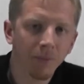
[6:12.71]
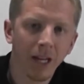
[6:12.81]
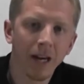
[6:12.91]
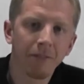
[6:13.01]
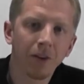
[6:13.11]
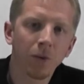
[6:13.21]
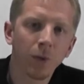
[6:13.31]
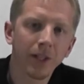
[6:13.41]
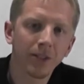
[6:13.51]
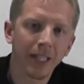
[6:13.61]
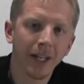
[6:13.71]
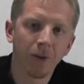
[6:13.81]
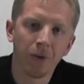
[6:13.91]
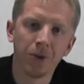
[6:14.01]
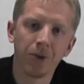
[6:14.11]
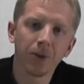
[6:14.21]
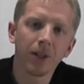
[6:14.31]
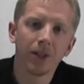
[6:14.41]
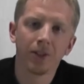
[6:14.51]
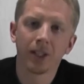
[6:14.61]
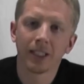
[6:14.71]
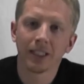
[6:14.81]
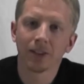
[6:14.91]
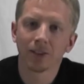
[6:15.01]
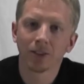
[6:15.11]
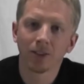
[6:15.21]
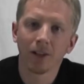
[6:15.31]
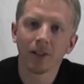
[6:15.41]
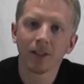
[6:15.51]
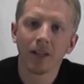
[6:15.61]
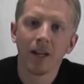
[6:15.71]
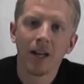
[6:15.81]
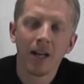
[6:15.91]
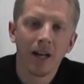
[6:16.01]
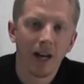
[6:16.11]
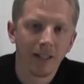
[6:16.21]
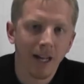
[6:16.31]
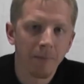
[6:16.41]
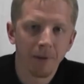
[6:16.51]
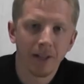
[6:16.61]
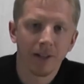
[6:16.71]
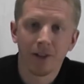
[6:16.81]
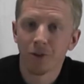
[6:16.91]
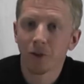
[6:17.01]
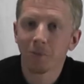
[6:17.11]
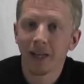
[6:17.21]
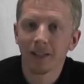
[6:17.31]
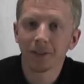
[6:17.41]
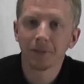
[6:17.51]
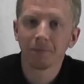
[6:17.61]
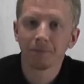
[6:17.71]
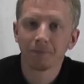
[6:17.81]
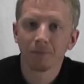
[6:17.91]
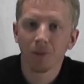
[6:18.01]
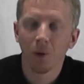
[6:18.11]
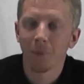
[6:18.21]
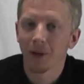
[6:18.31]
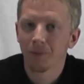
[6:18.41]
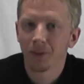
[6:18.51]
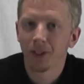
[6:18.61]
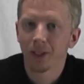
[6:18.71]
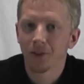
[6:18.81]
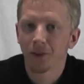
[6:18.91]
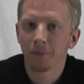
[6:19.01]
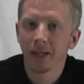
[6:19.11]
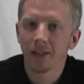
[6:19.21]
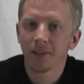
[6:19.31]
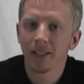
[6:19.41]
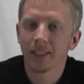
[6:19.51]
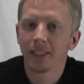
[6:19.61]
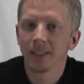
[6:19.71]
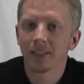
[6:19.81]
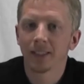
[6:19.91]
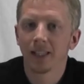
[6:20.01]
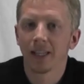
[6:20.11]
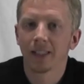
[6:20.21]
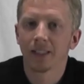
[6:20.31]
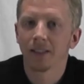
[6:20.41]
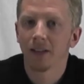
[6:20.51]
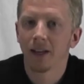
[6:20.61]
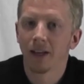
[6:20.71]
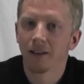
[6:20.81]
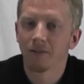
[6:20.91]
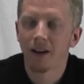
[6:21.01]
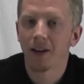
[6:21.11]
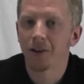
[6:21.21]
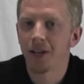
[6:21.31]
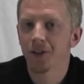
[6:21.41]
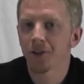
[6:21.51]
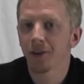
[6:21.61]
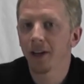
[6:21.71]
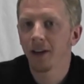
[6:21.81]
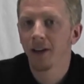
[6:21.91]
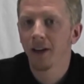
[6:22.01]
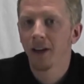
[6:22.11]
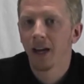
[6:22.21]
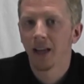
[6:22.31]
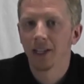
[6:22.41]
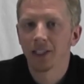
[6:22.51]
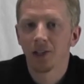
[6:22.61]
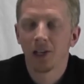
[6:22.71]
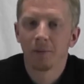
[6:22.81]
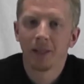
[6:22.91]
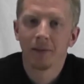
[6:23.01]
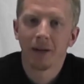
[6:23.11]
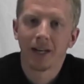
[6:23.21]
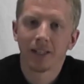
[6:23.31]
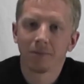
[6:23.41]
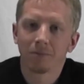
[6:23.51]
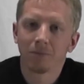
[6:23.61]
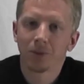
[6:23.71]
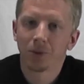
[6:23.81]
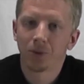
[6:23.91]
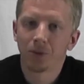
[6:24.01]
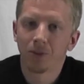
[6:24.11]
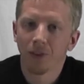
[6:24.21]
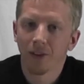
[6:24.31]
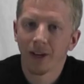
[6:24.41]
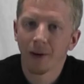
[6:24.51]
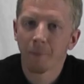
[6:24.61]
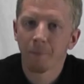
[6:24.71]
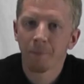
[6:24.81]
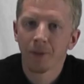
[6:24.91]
And if you're on Windows 8 or newer, you can click on Start, type in Control Panel, open up the Control Panel, and then select File History, and that's going to be the backup tool from there.